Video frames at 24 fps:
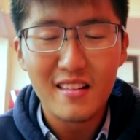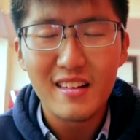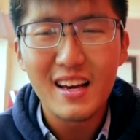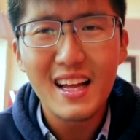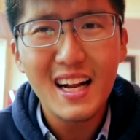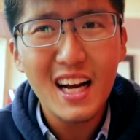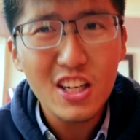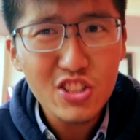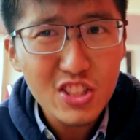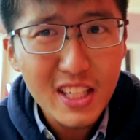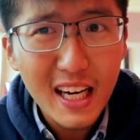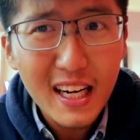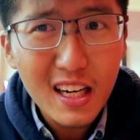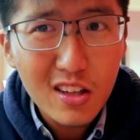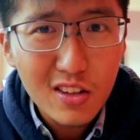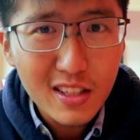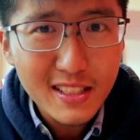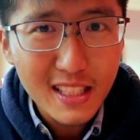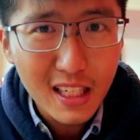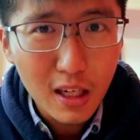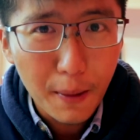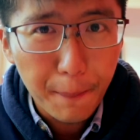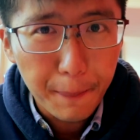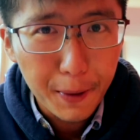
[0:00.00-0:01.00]
It actually kind of
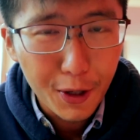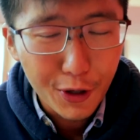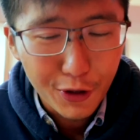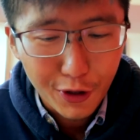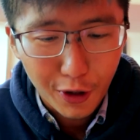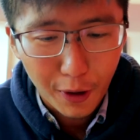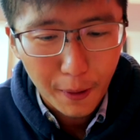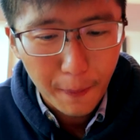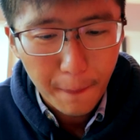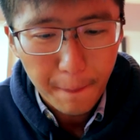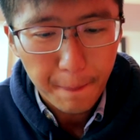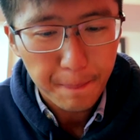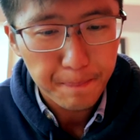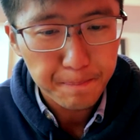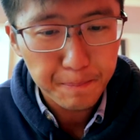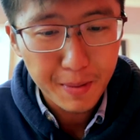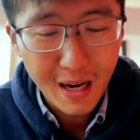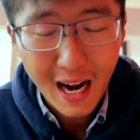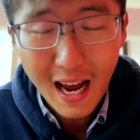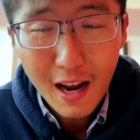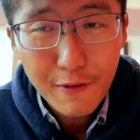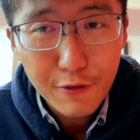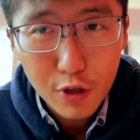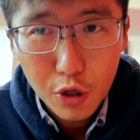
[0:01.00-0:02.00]
looks like a burger, but
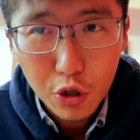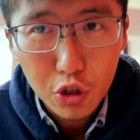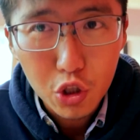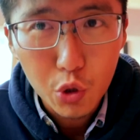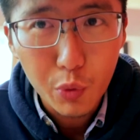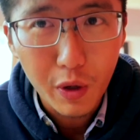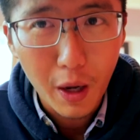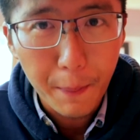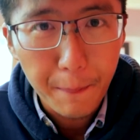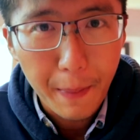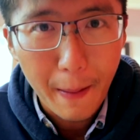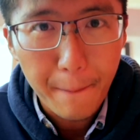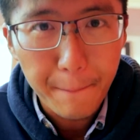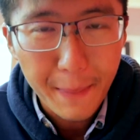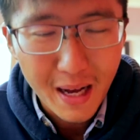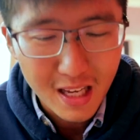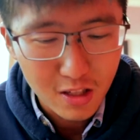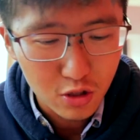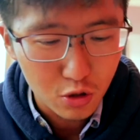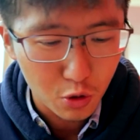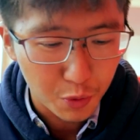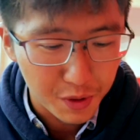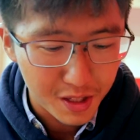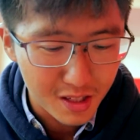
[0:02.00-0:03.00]
I have no clue what a
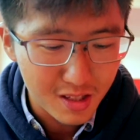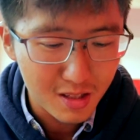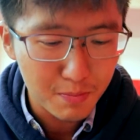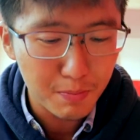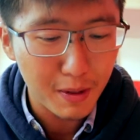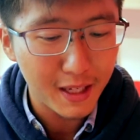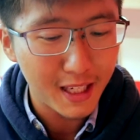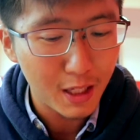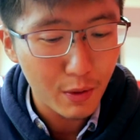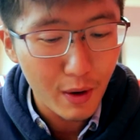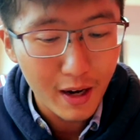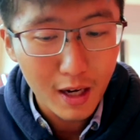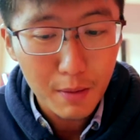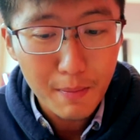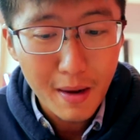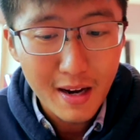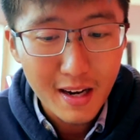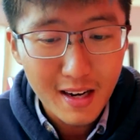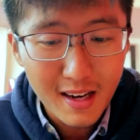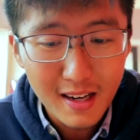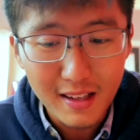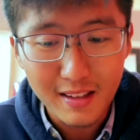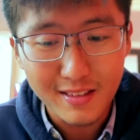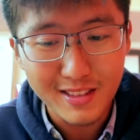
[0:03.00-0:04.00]
pambazo is. But he
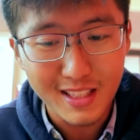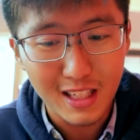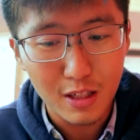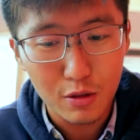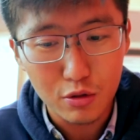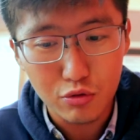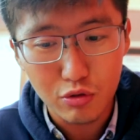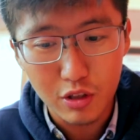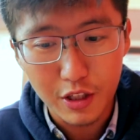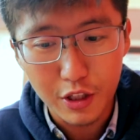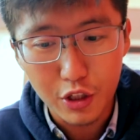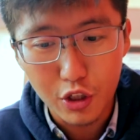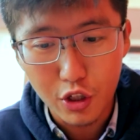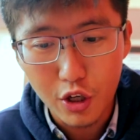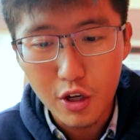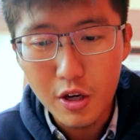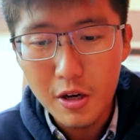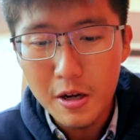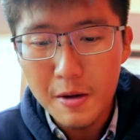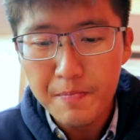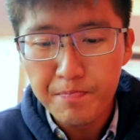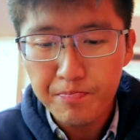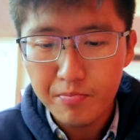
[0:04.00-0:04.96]
recommended it, he said it was really good.